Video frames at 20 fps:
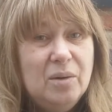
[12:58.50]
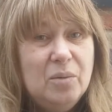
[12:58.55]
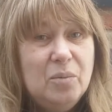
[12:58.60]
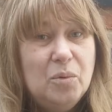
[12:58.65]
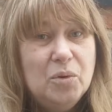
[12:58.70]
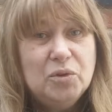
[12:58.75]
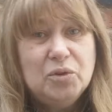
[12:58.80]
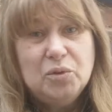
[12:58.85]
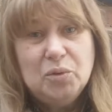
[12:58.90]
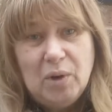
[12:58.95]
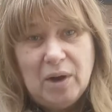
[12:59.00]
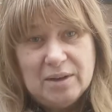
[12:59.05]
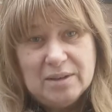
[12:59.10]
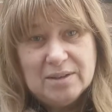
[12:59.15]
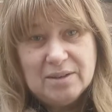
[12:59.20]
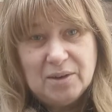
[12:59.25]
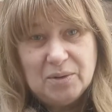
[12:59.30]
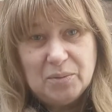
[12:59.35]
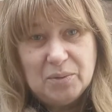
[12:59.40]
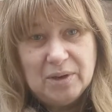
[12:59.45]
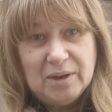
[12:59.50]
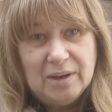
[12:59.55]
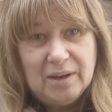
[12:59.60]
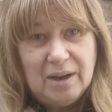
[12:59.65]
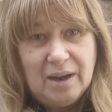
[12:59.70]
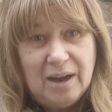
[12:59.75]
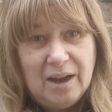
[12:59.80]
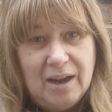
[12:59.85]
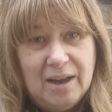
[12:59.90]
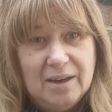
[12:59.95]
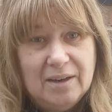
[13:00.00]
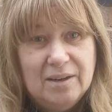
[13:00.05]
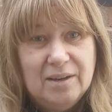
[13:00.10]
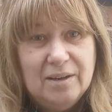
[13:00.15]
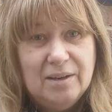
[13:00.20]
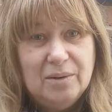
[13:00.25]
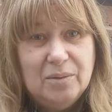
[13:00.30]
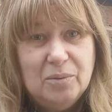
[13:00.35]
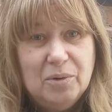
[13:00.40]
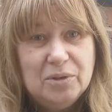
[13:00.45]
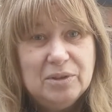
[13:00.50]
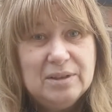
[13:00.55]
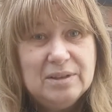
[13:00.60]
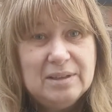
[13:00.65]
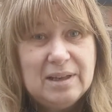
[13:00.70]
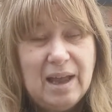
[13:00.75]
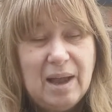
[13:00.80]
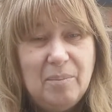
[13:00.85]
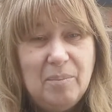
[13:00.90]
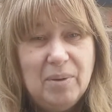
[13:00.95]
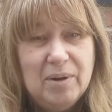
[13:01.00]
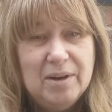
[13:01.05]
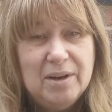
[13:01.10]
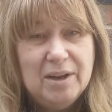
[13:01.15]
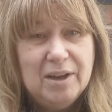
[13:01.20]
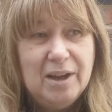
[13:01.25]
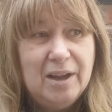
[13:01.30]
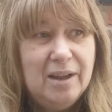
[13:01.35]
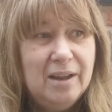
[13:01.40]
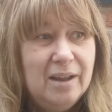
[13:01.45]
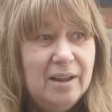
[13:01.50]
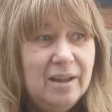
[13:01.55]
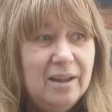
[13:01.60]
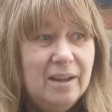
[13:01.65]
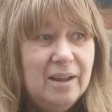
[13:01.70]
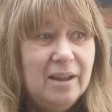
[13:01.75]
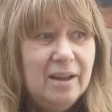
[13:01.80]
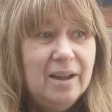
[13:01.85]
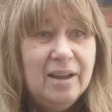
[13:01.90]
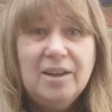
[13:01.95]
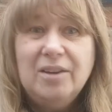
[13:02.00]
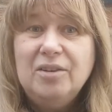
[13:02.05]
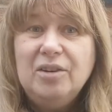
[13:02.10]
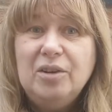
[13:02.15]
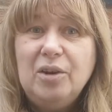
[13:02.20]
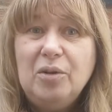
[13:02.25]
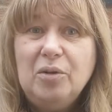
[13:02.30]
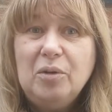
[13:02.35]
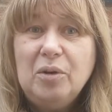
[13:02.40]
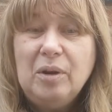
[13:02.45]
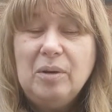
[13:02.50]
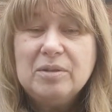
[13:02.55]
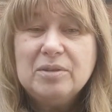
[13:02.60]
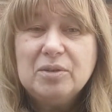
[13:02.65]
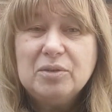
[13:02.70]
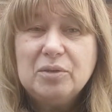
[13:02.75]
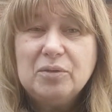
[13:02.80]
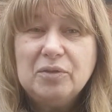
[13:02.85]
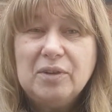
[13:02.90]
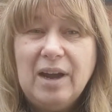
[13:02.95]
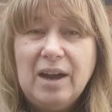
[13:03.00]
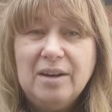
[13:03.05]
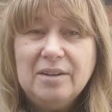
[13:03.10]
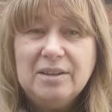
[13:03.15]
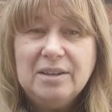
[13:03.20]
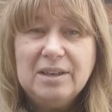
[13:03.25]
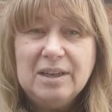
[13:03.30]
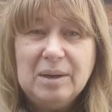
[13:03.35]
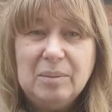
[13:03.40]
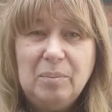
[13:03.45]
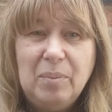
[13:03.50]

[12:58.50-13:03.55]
what you are sowing and what is happening in your sort of gardening